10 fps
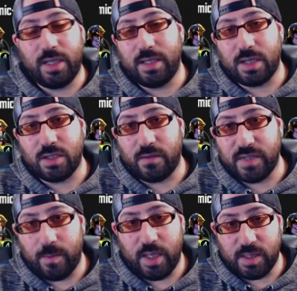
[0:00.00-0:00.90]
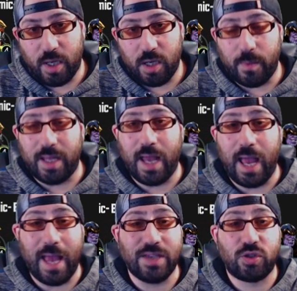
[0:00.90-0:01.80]
the addition of Symbiote Spider-Man,
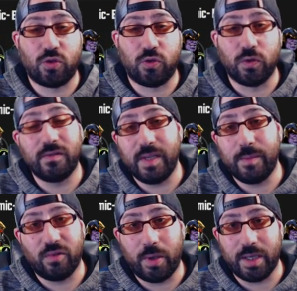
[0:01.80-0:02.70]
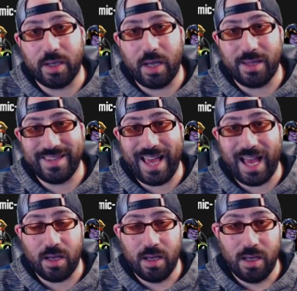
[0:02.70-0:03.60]
has truly broken
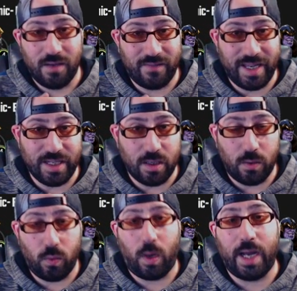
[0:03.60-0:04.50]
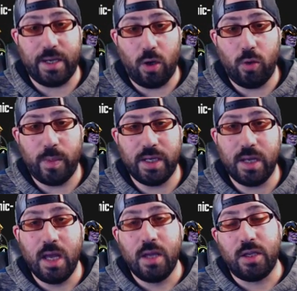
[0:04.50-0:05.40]
that lane wide open.
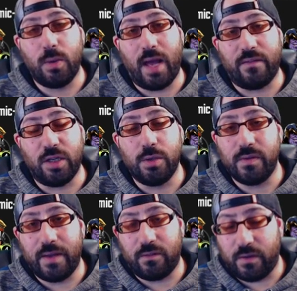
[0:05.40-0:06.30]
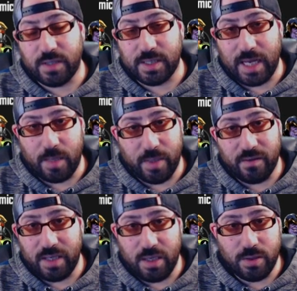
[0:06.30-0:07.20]
You have a new level of
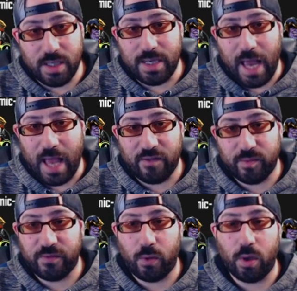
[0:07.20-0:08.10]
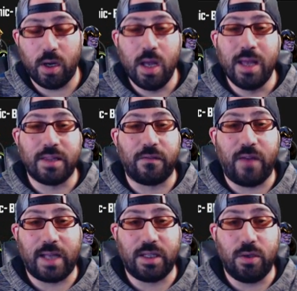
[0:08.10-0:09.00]
sustainability you didn't have before. The
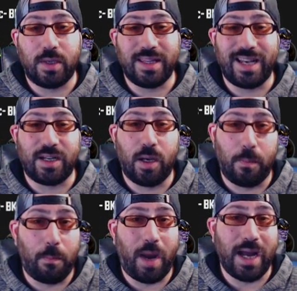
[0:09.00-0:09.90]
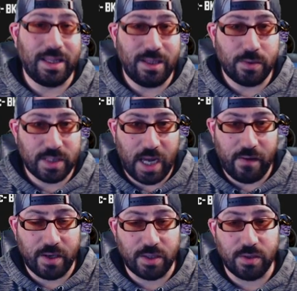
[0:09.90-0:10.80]
fact that you can then combine those
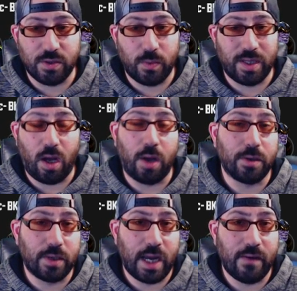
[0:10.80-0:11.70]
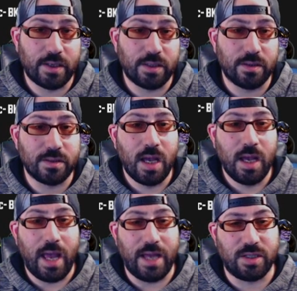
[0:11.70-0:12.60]
characters with other characters
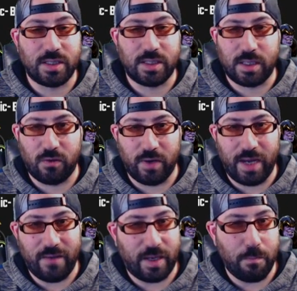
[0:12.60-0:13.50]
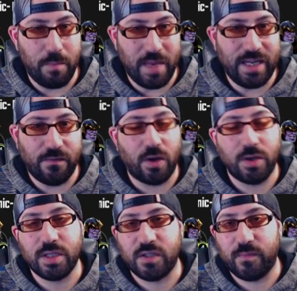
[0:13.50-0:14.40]
and just create like mini
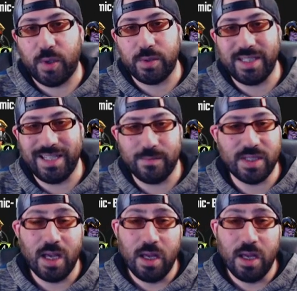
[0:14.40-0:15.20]
versions of both teams,